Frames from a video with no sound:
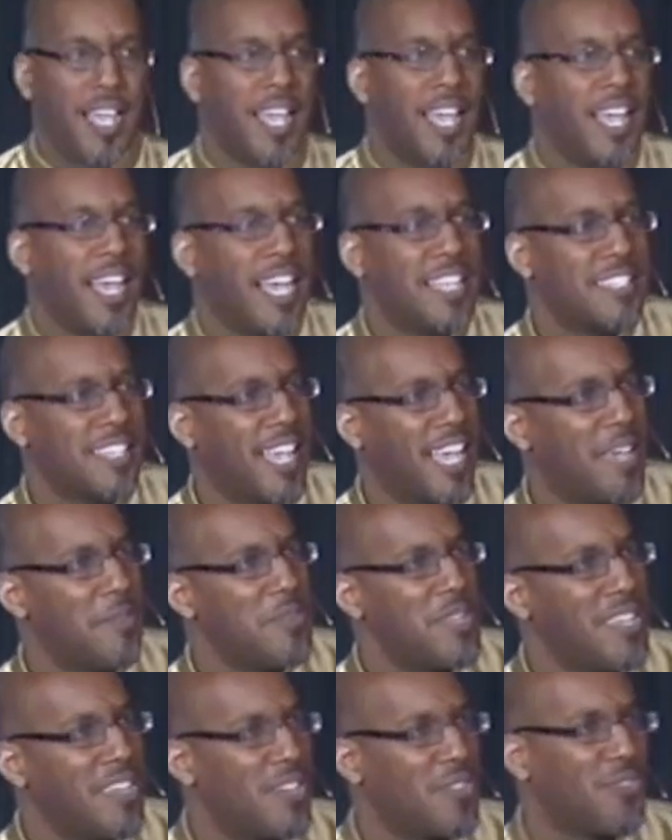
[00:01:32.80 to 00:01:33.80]
As I am
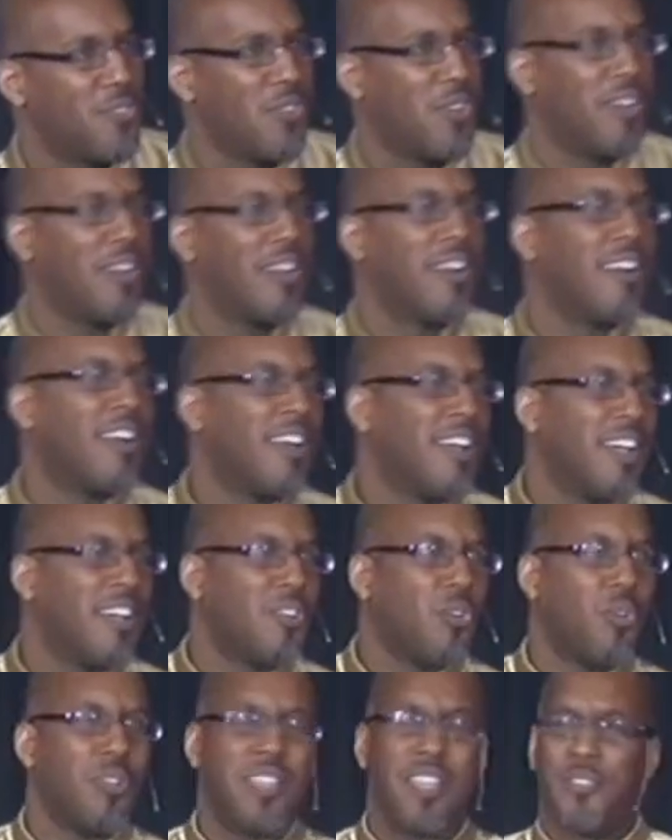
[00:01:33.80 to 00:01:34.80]
here for
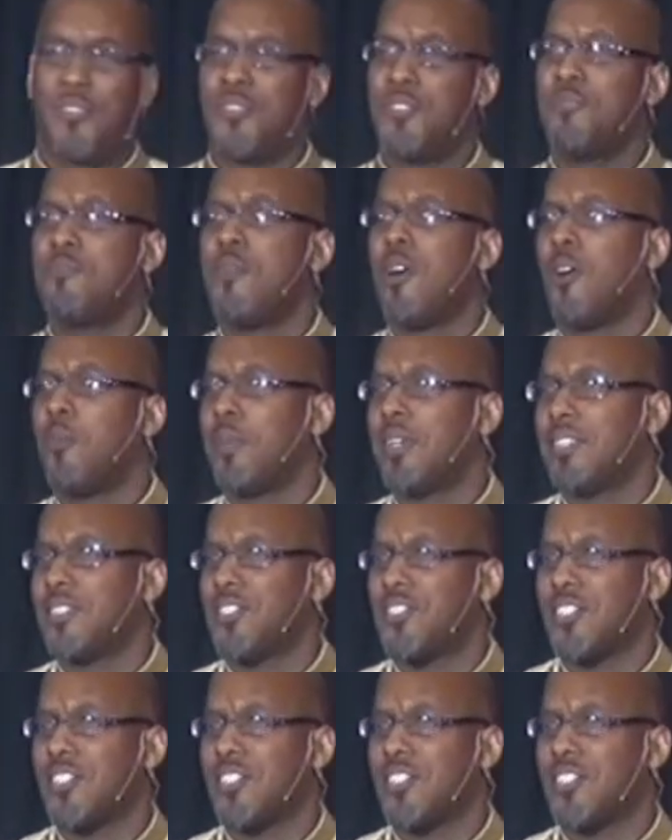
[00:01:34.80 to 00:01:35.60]
only a few moments